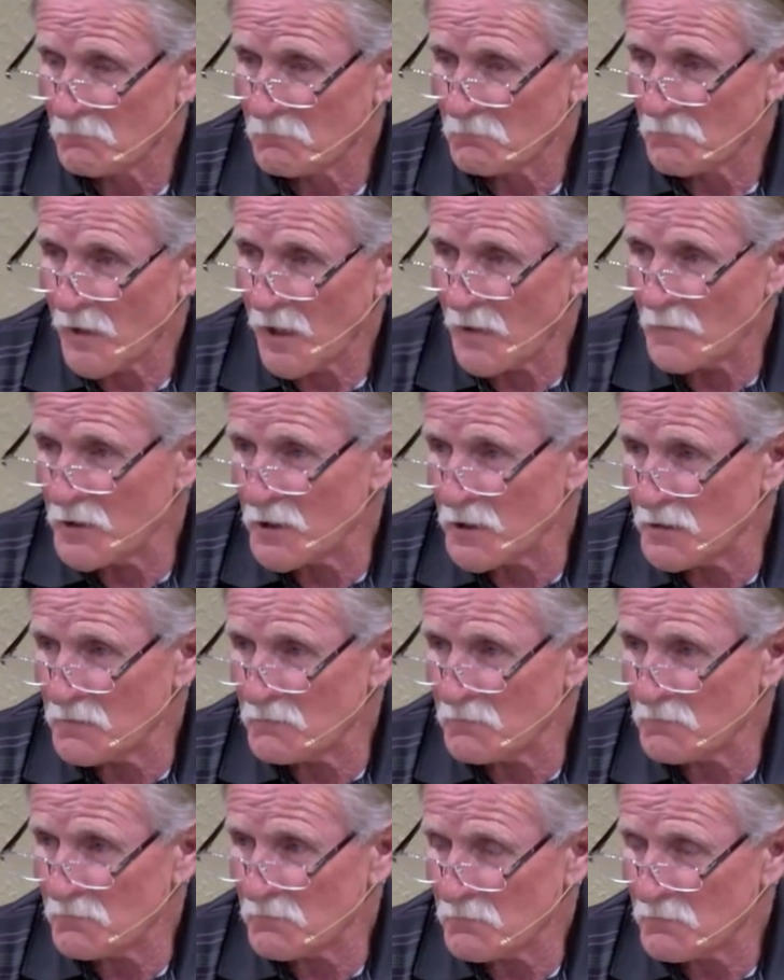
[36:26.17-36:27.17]
I
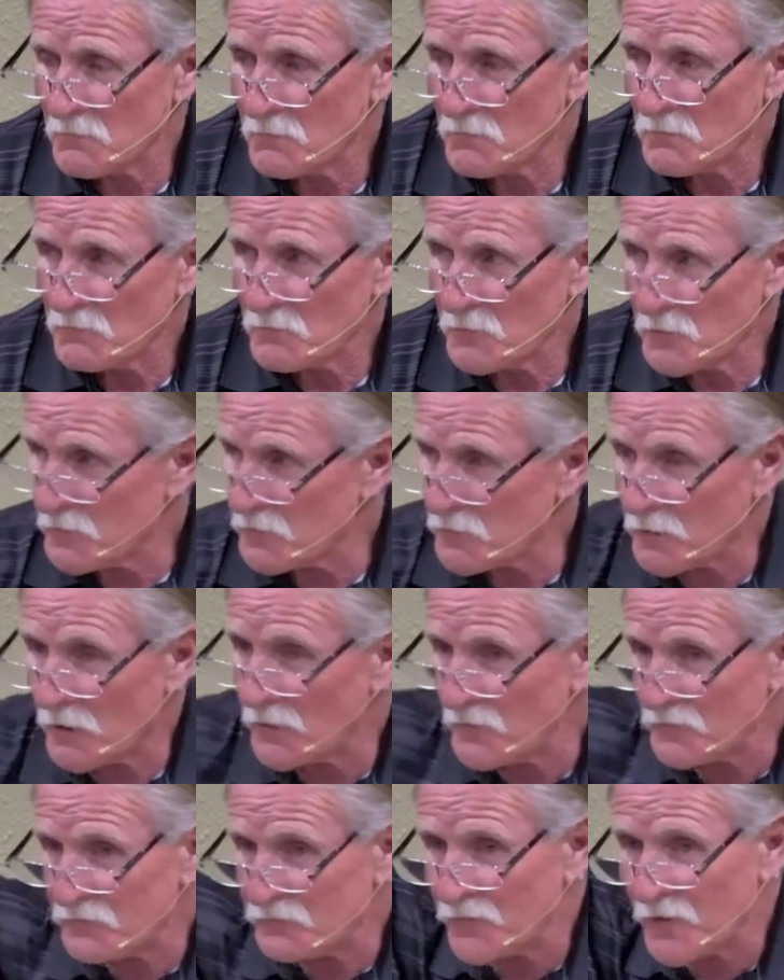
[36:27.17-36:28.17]
mean, look at all
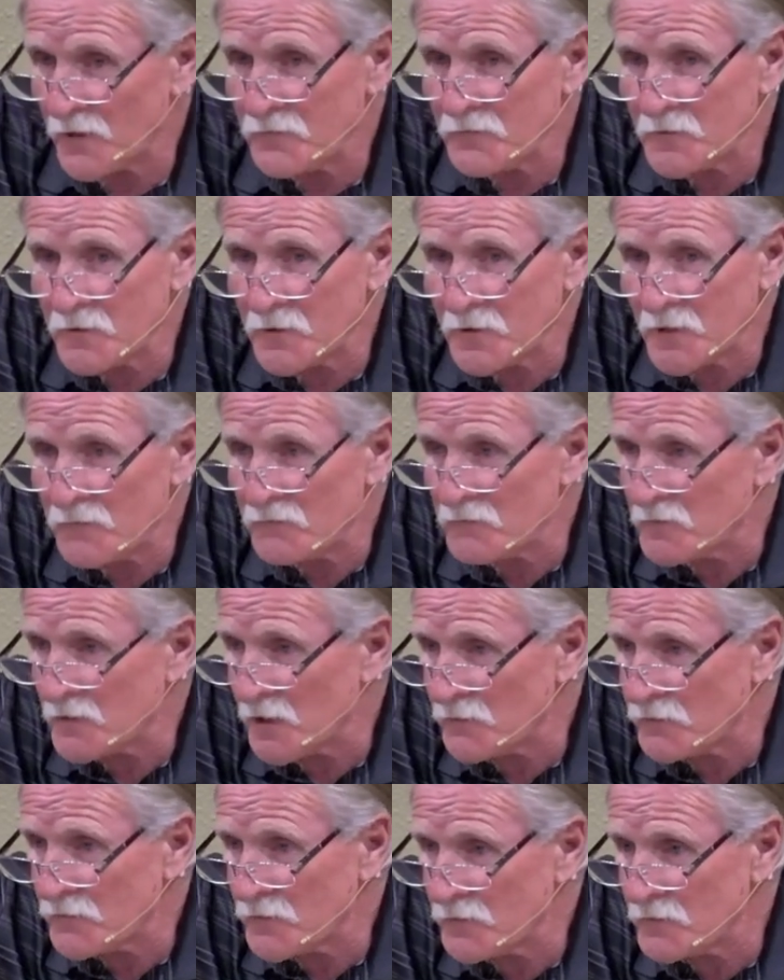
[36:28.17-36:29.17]
the fun they're having
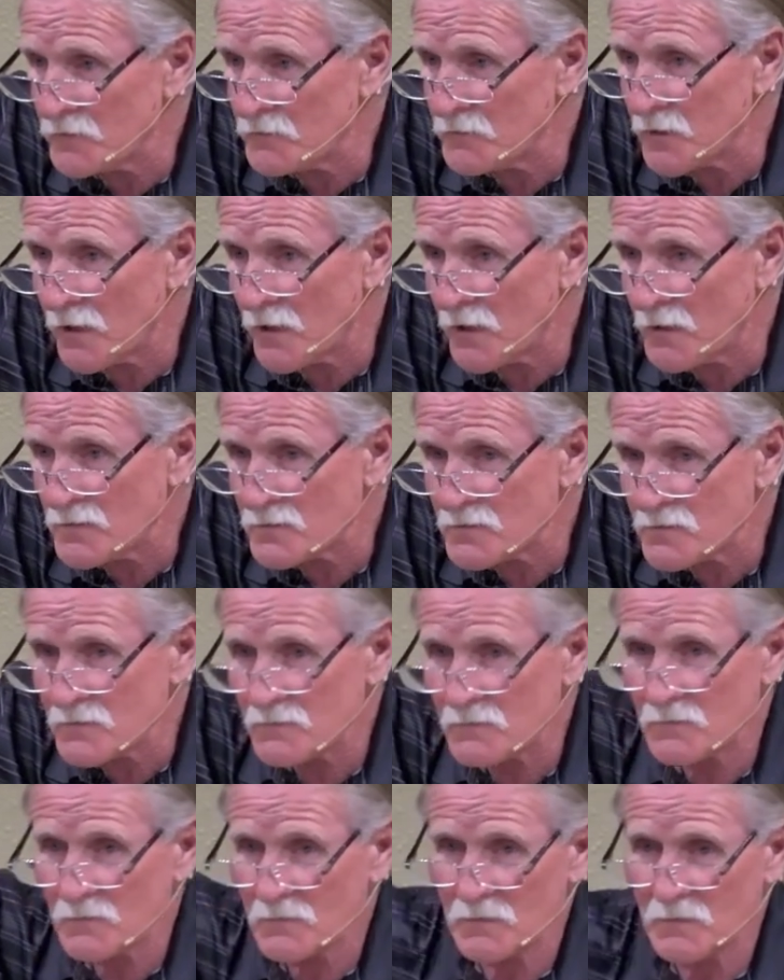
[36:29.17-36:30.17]
out there, you guys.
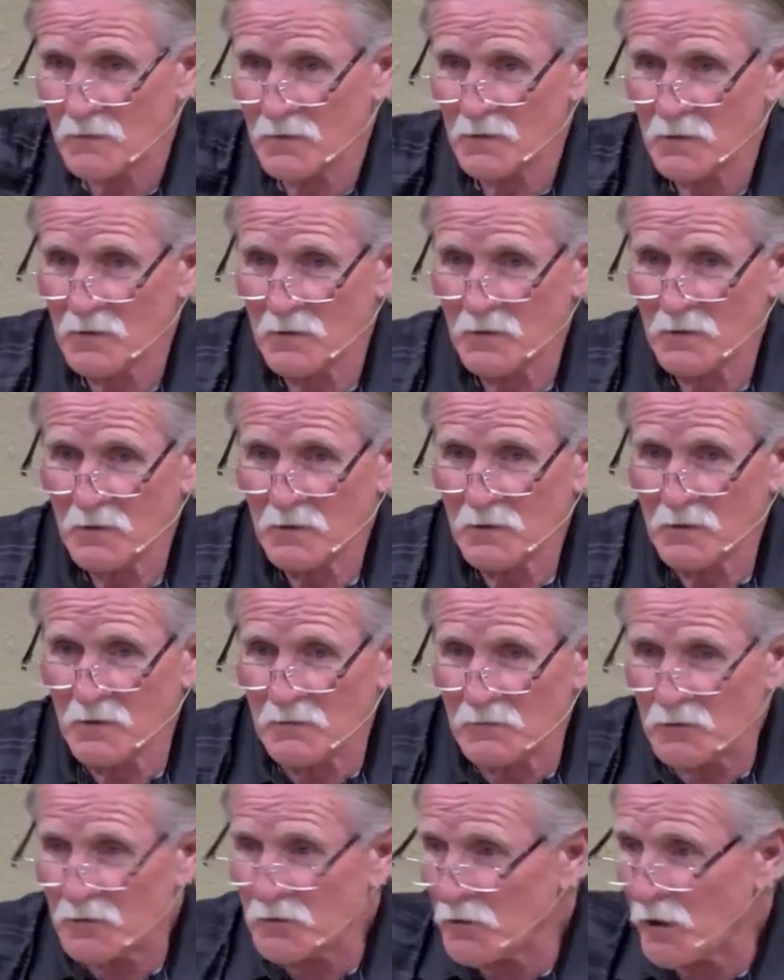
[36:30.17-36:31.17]

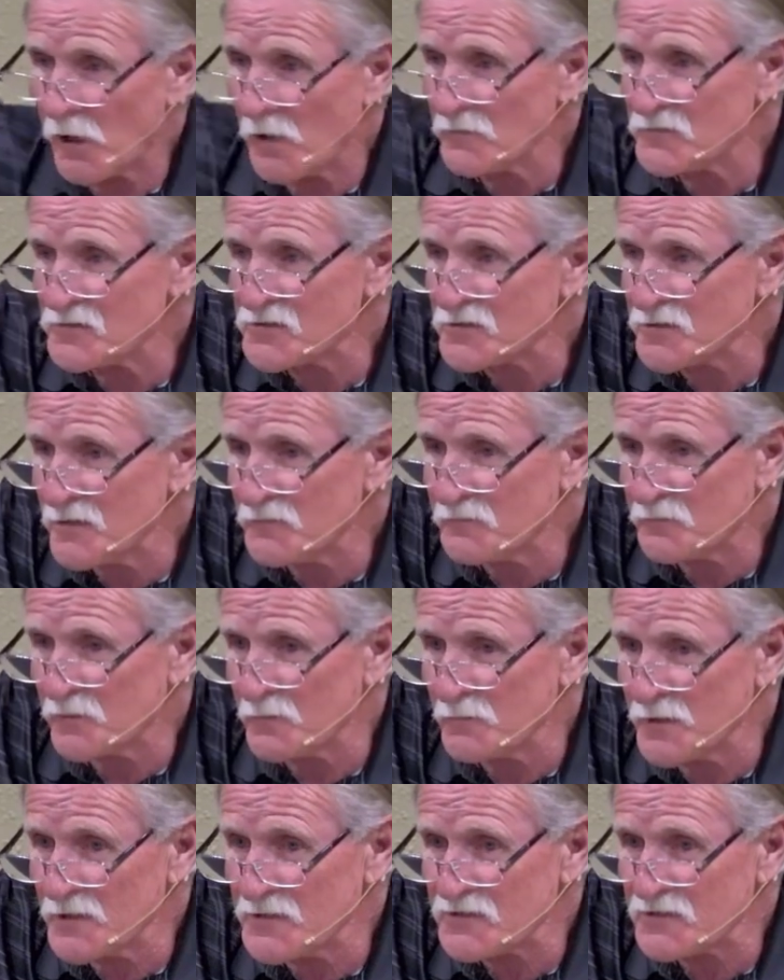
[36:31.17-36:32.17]
Look at all the stuff we're
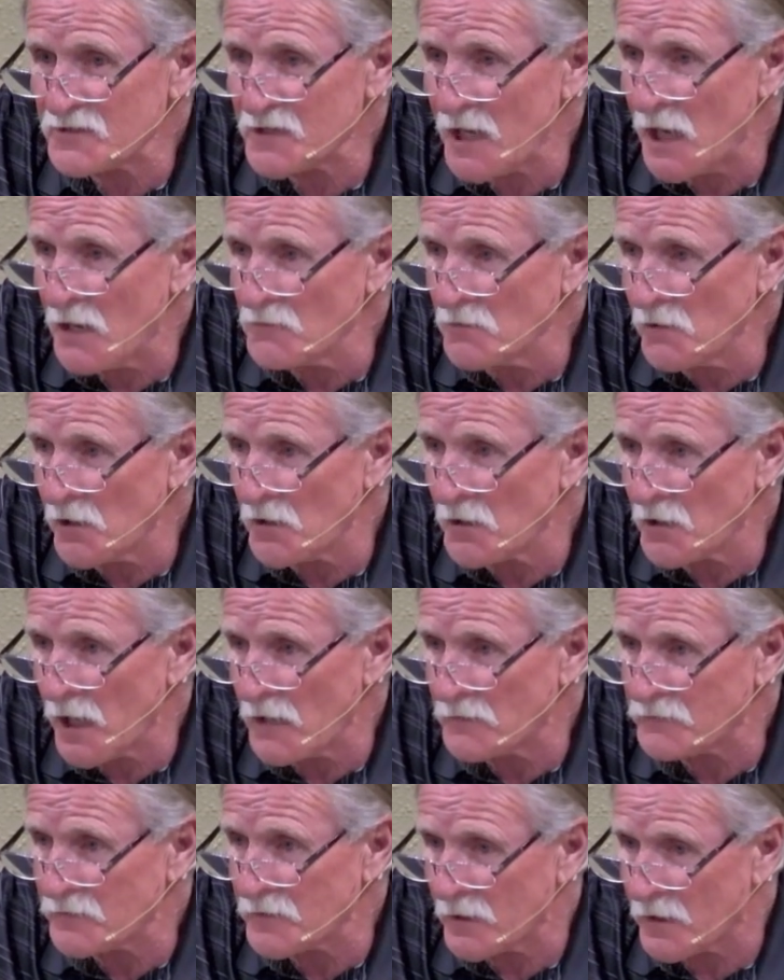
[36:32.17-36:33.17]
missing out on
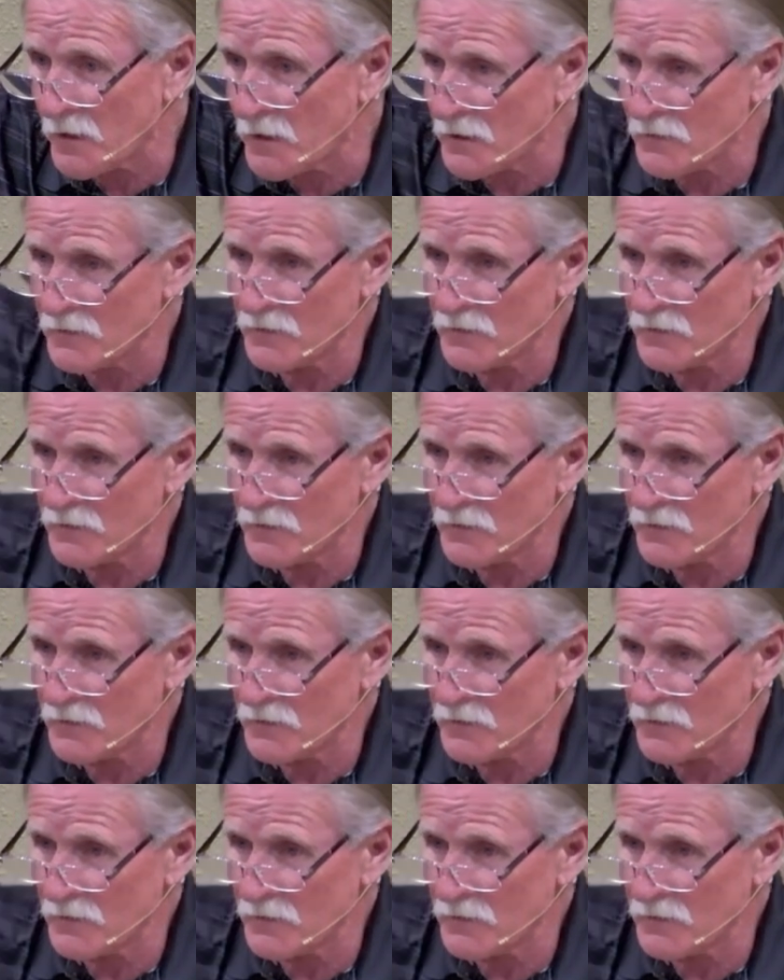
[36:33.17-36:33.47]
out there.